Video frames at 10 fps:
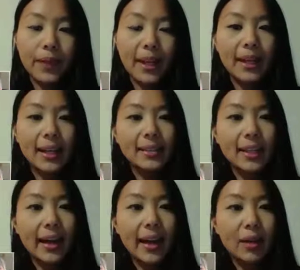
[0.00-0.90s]
I guess
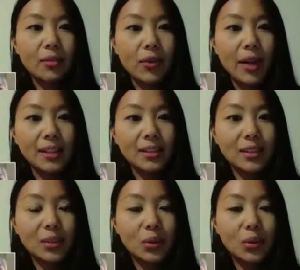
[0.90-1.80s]
I had
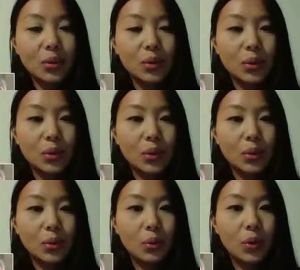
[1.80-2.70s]
friends
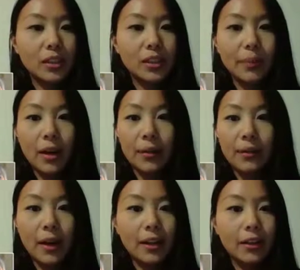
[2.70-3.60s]
who were
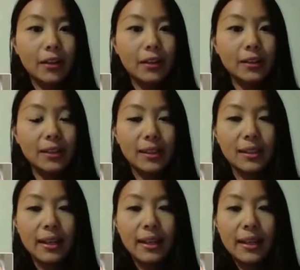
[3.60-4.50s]
aspiring writers,
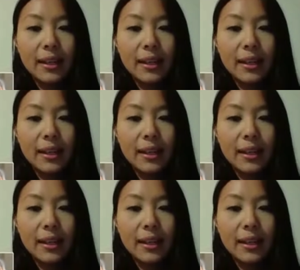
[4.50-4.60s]
and